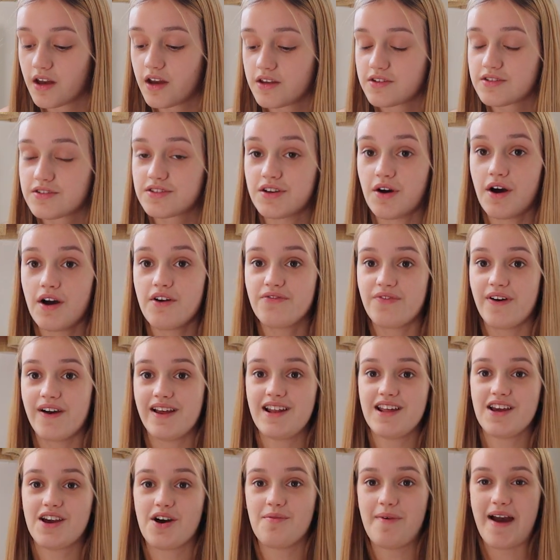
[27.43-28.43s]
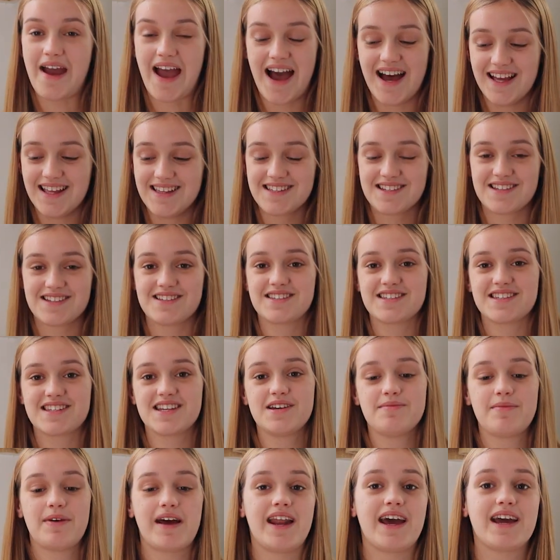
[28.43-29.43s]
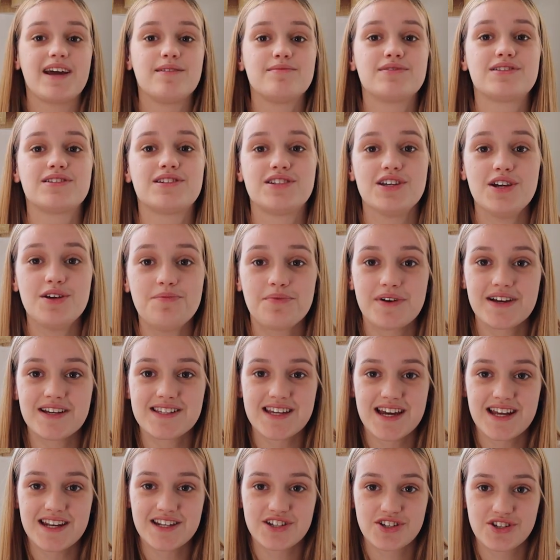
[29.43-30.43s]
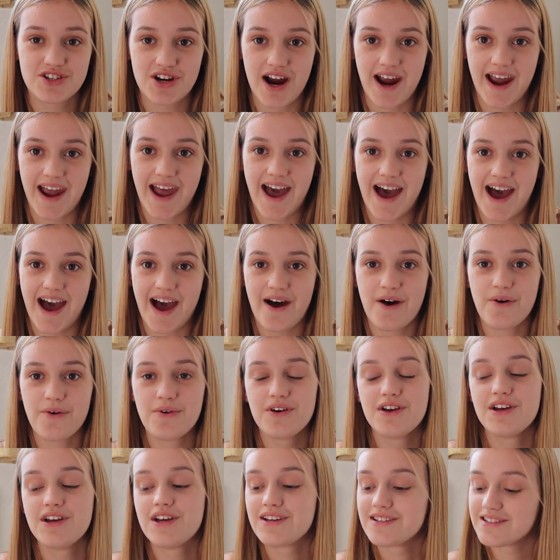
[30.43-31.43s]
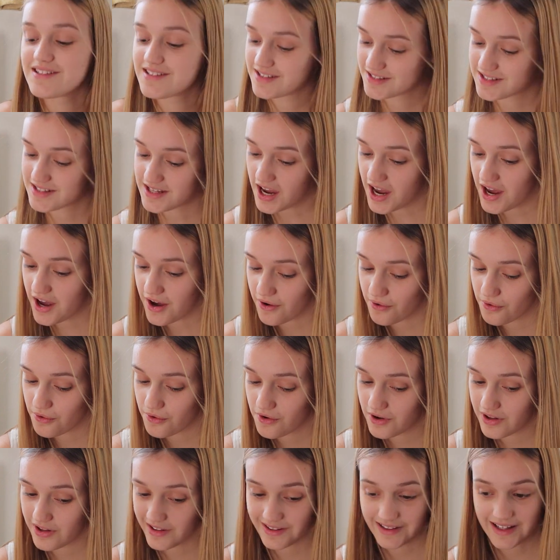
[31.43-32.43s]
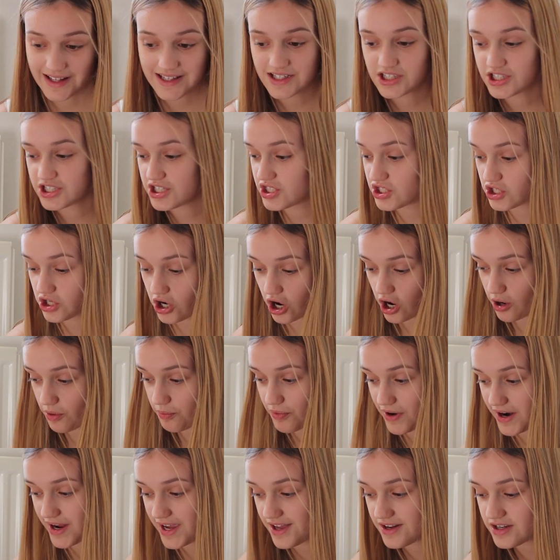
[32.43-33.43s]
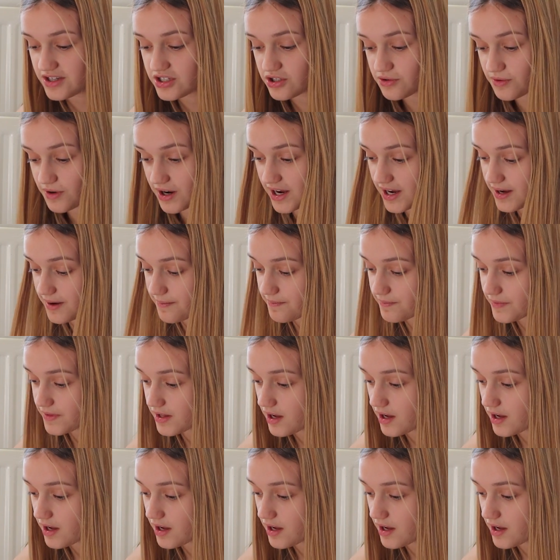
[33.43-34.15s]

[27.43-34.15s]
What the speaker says: So I finally got my hands on some and I am super excited to try it out. So let's just hop right into it.